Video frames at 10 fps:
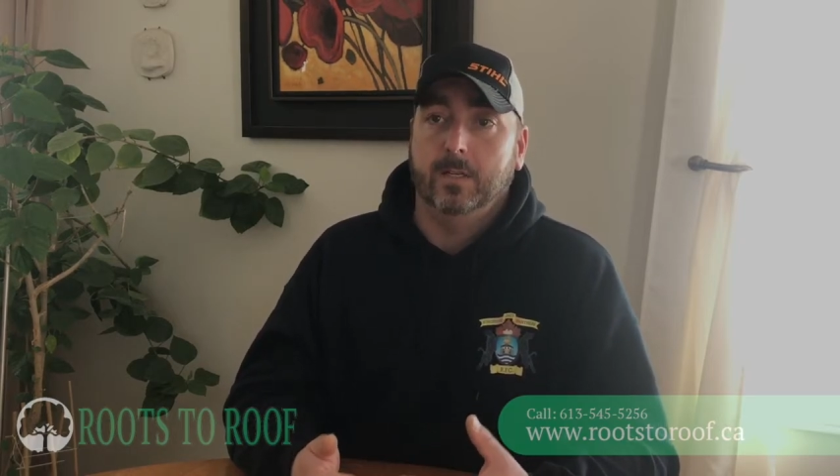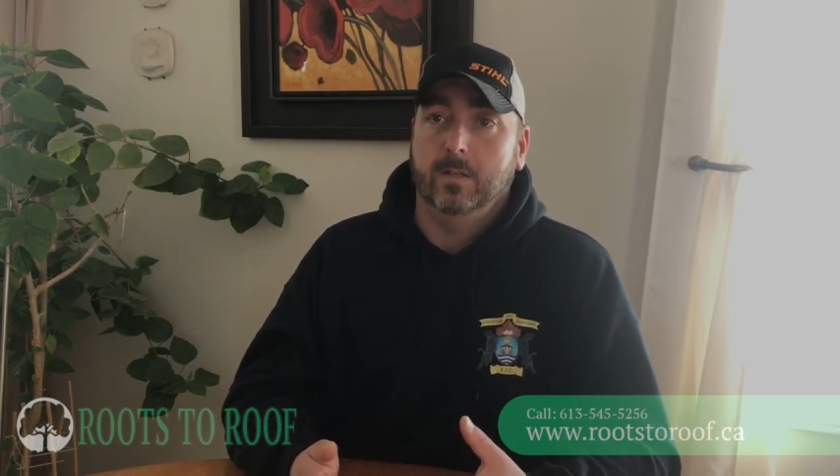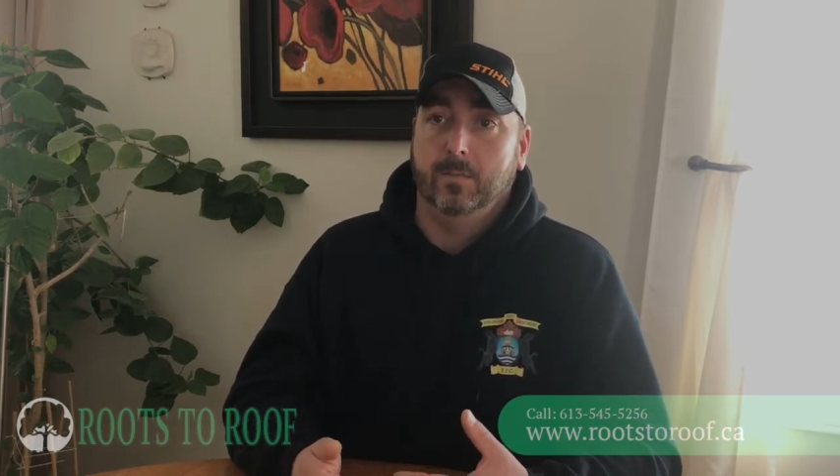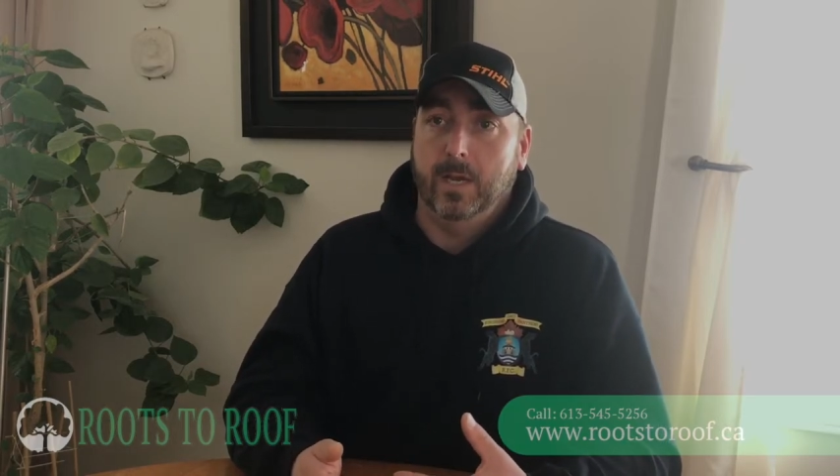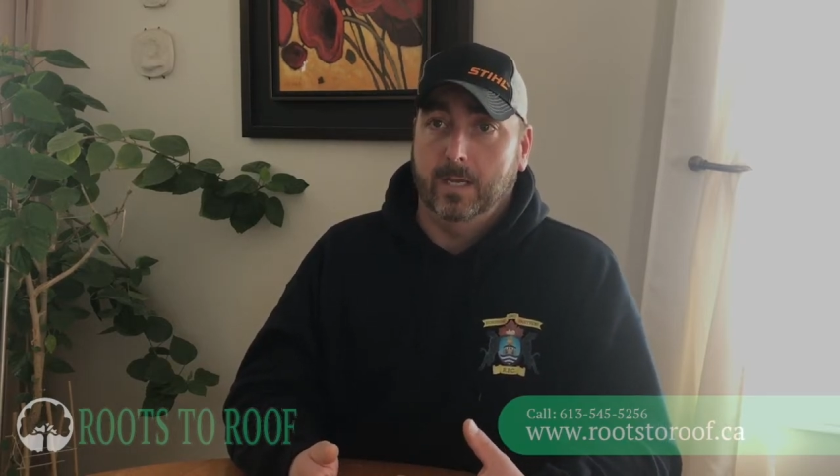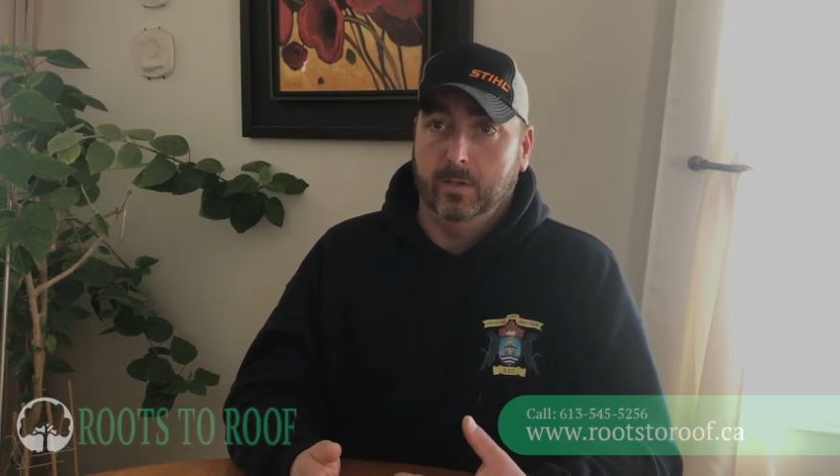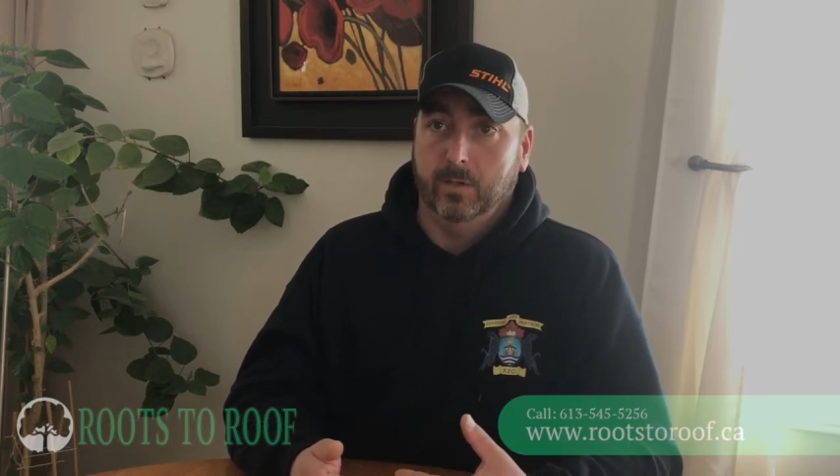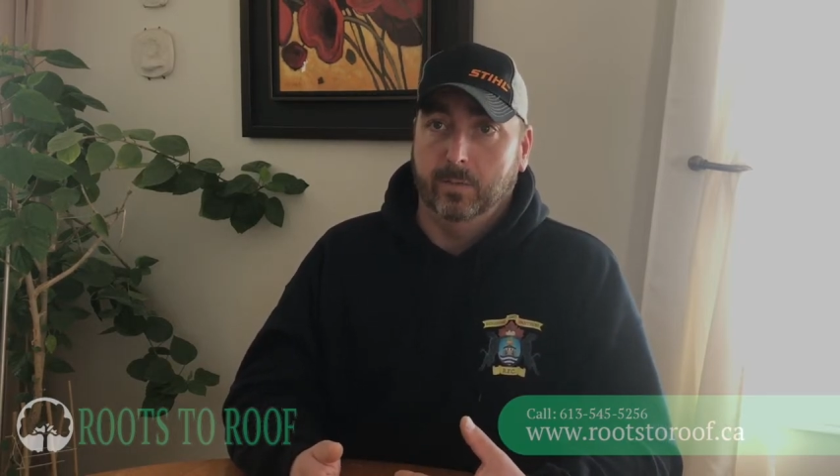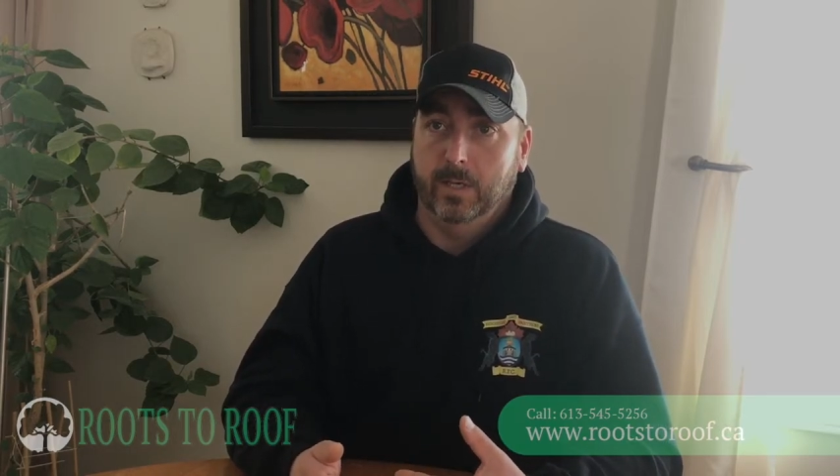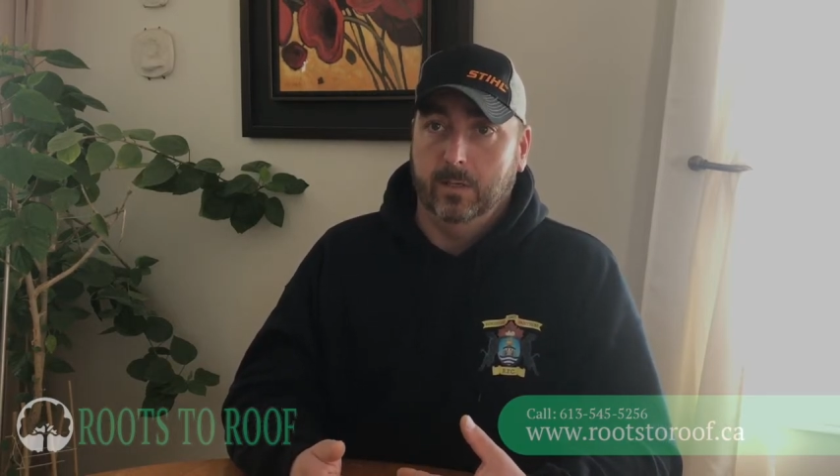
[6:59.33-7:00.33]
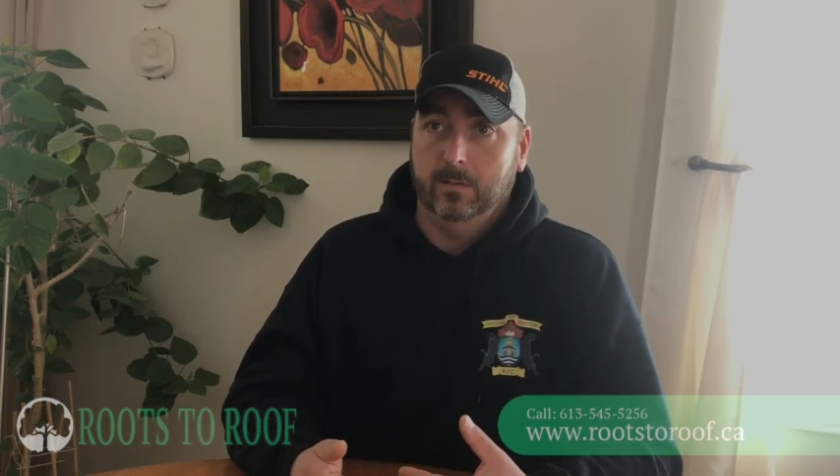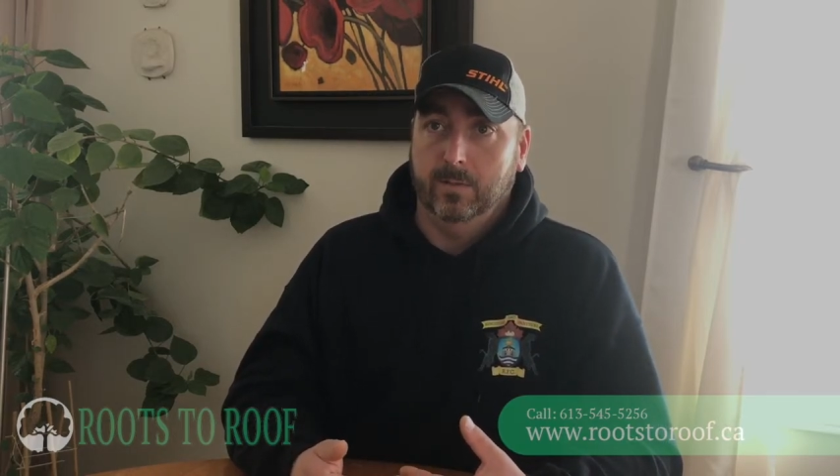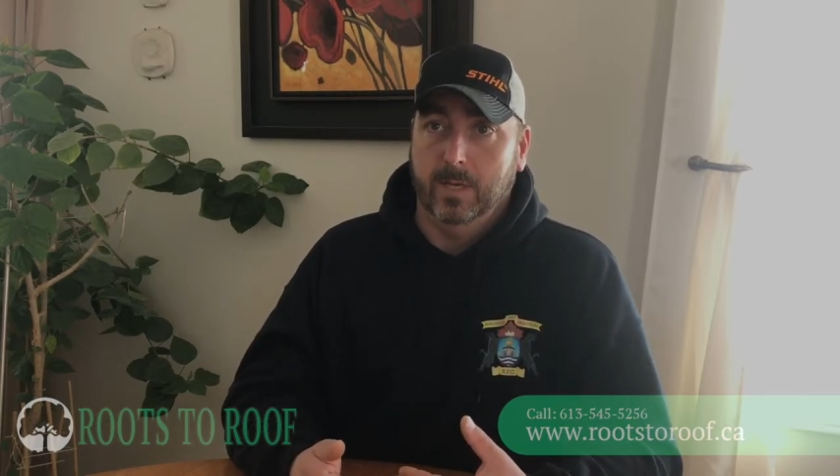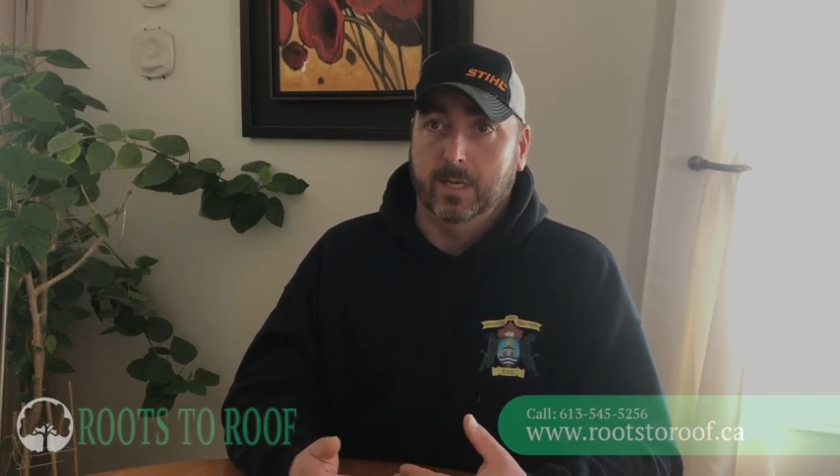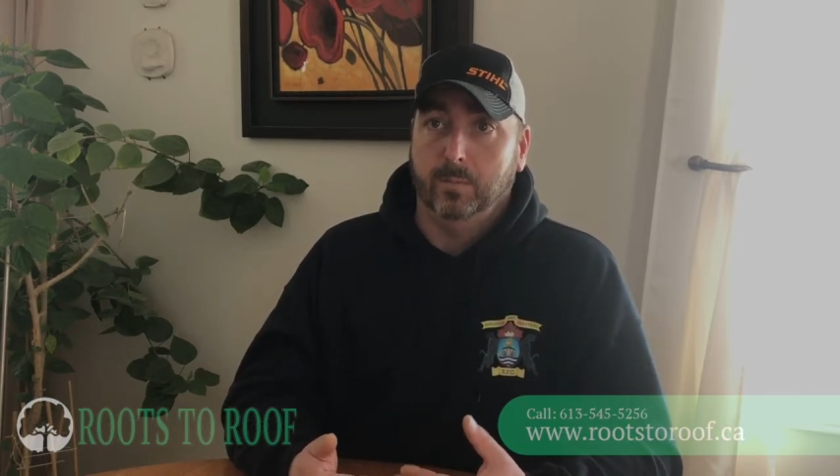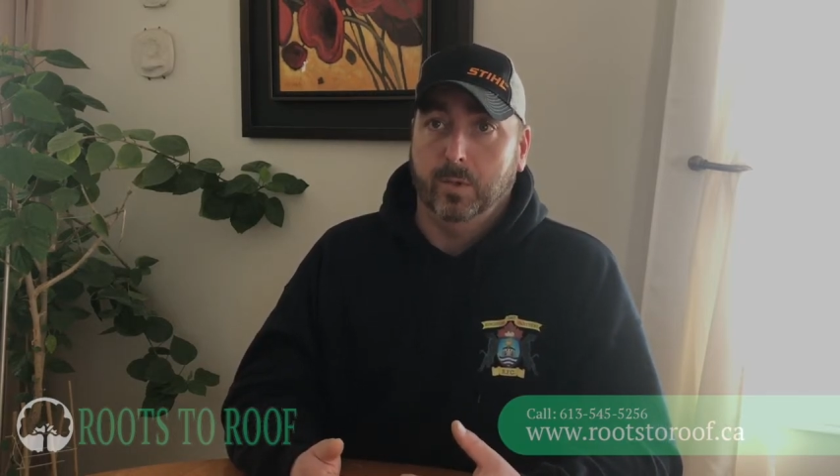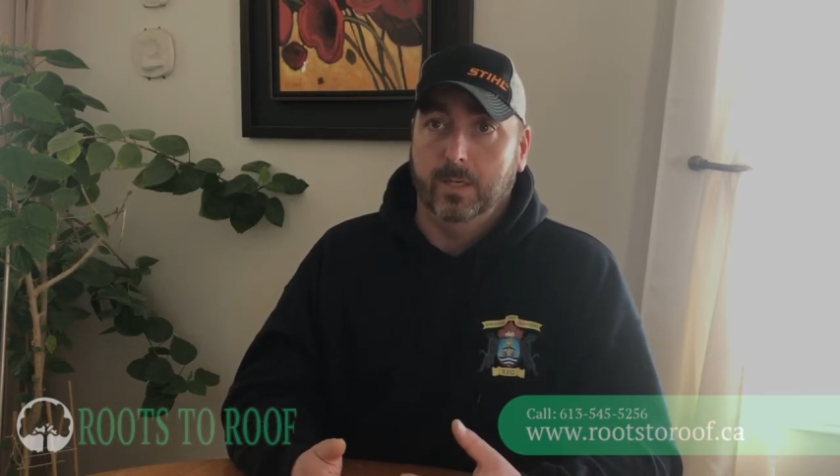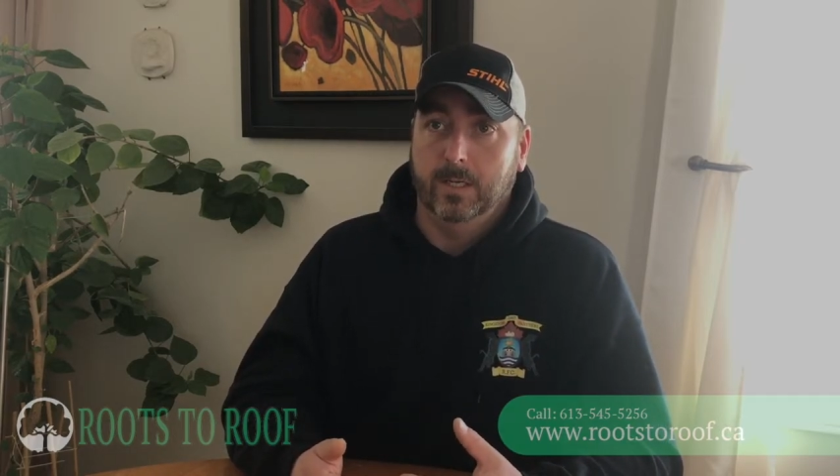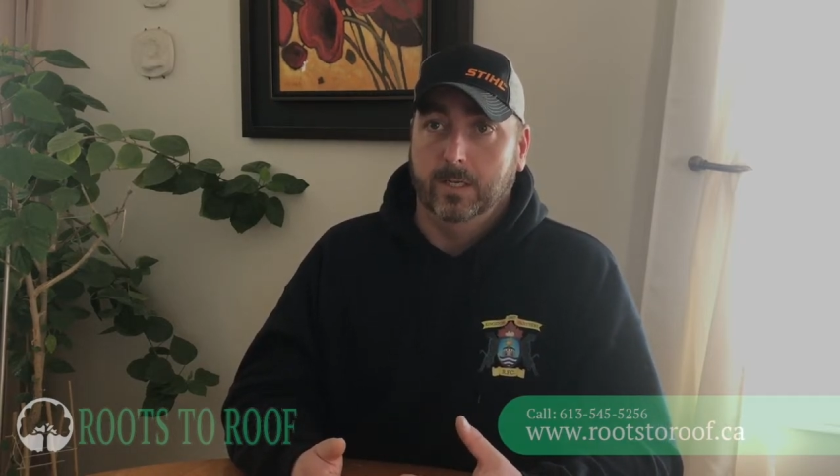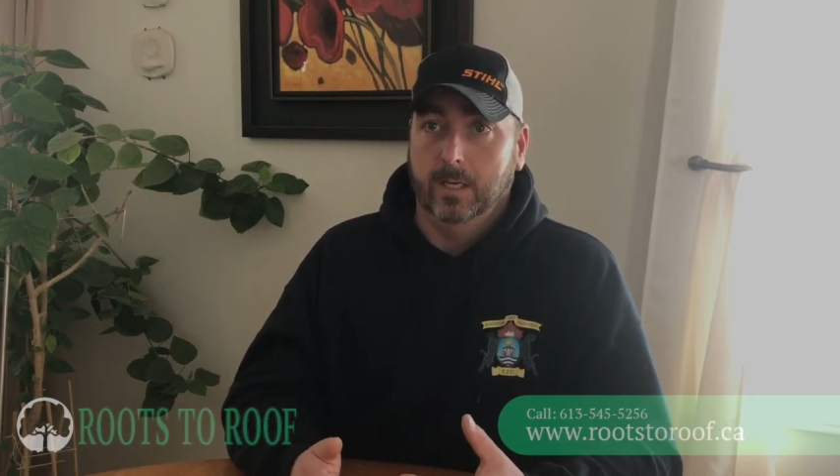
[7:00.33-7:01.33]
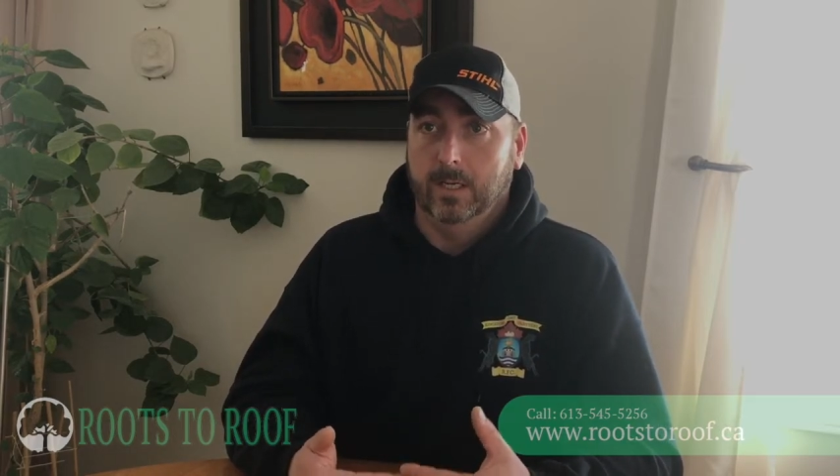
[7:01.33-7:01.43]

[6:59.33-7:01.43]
into the bank a little bit to make it pretty